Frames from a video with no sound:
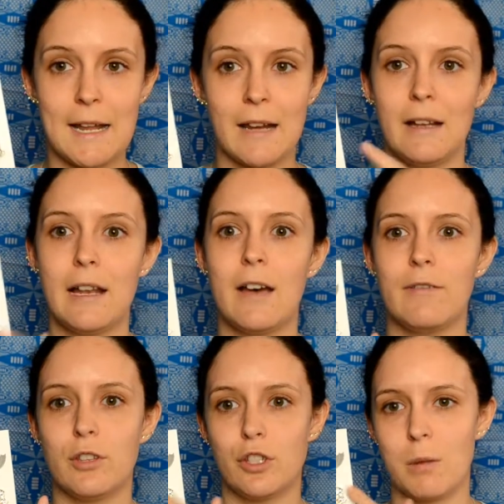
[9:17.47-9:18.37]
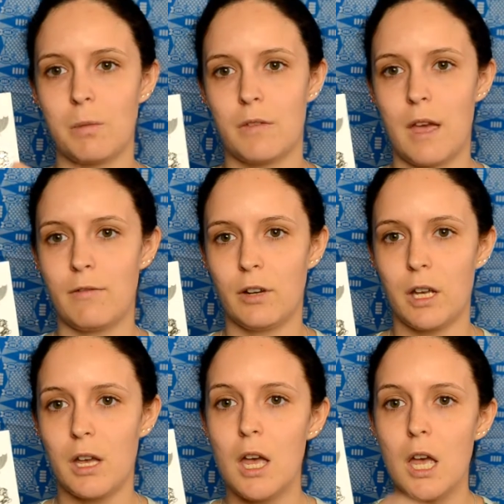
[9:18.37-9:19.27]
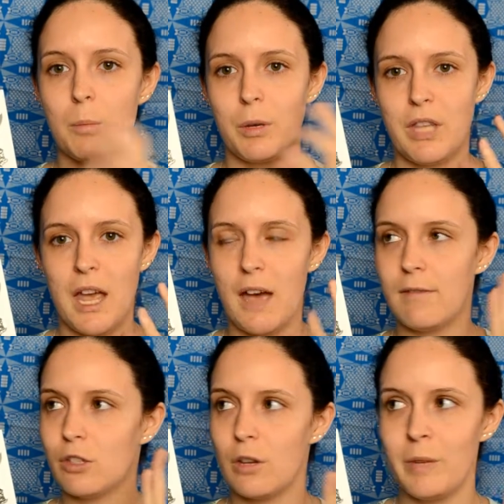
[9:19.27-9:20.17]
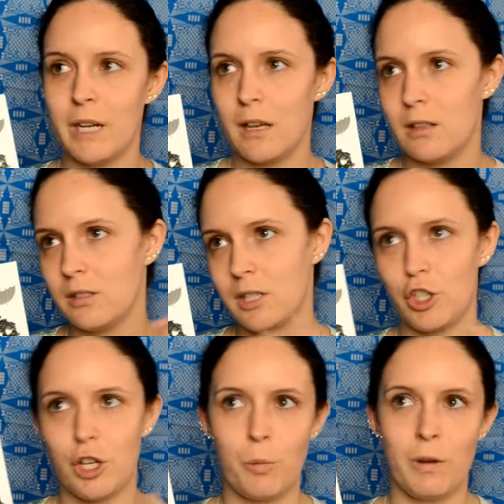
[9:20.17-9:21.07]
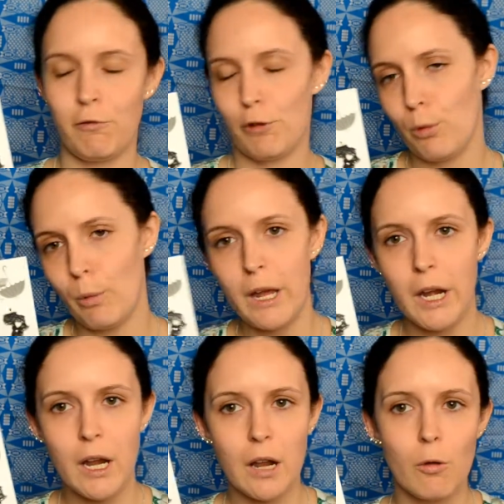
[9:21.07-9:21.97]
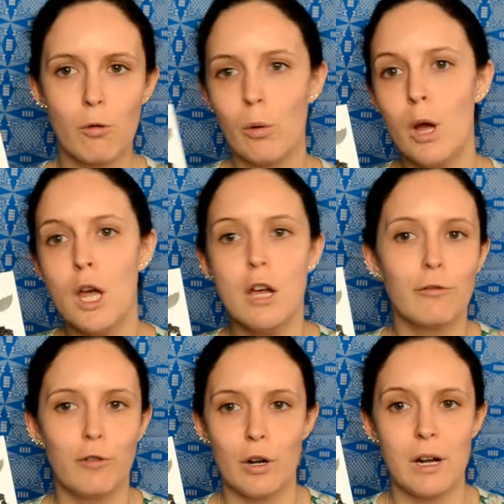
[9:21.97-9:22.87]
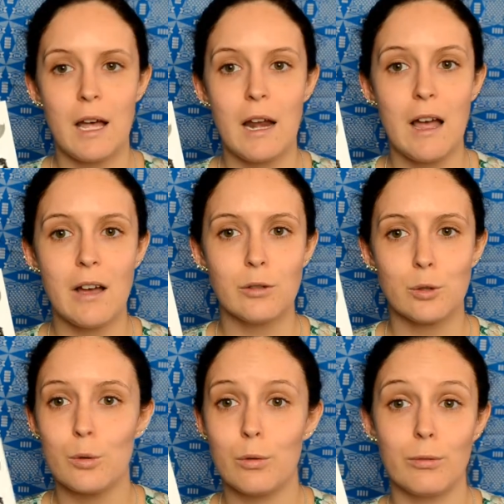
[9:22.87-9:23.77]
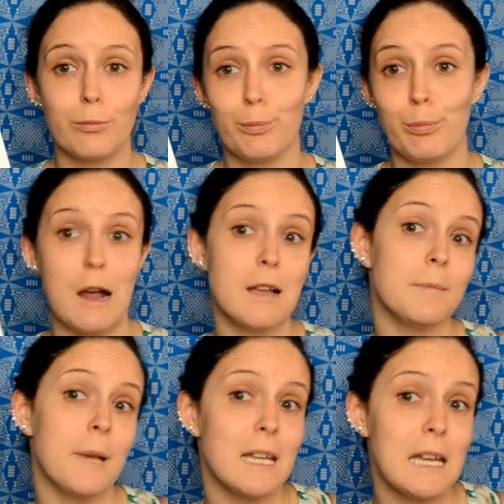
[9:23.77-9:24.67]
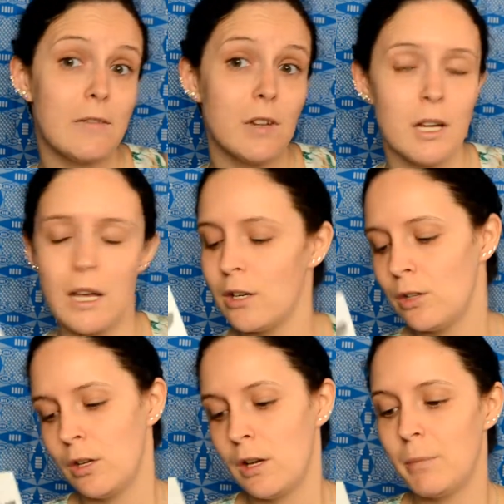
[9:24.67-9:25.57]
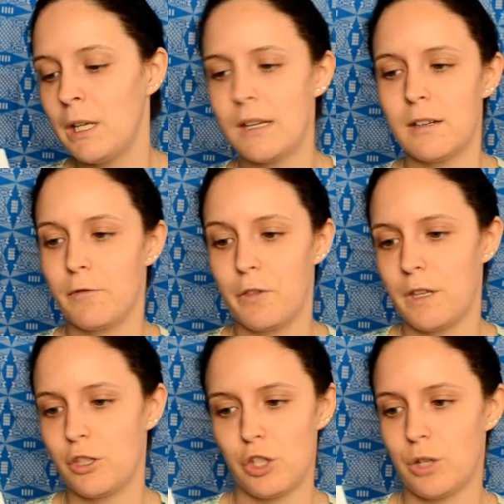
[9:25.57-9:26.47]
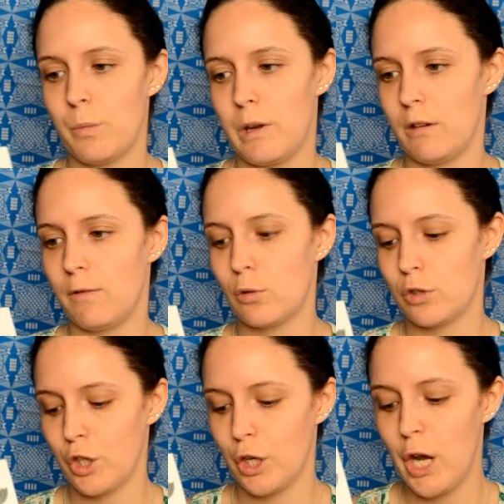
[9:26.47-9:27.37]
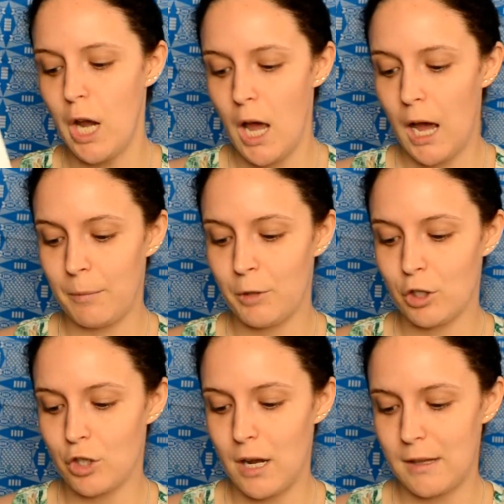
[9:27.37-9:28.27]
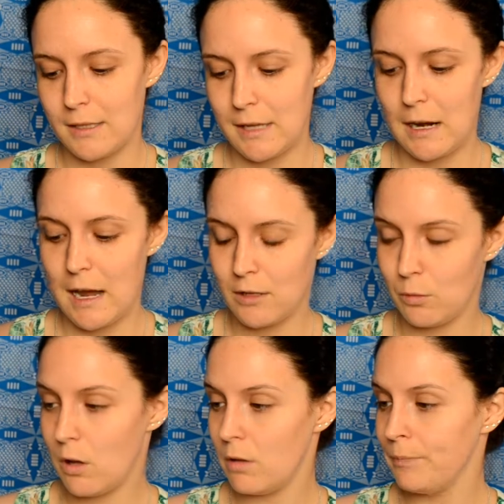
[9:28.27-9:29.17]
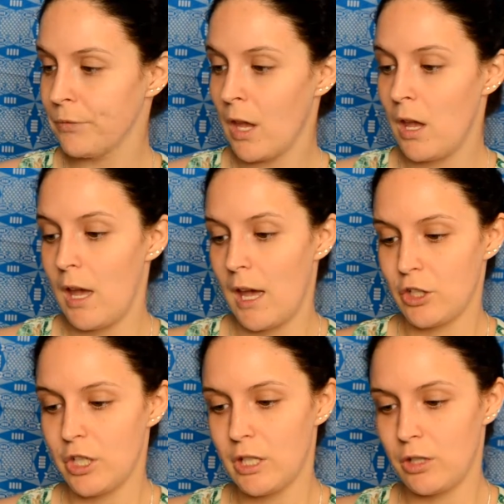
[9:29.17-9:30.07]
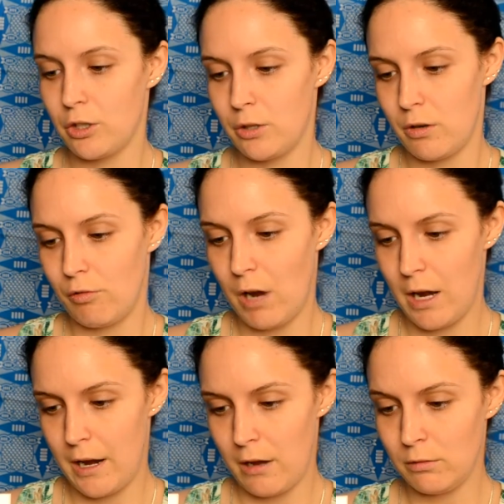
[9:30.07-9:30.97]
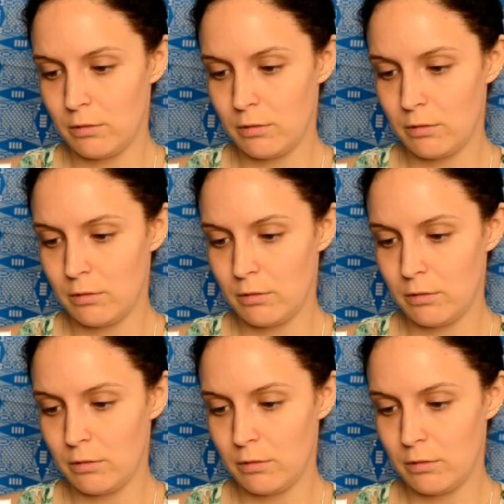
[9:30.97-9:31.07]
And I love the shape of the Africa, but they have so many others that you can wear for your wedding or for a night out or bridesmaid even. I don't know, a million different things you can wear it for. So I'm gonna try this out as well. Actually, let's do it right now.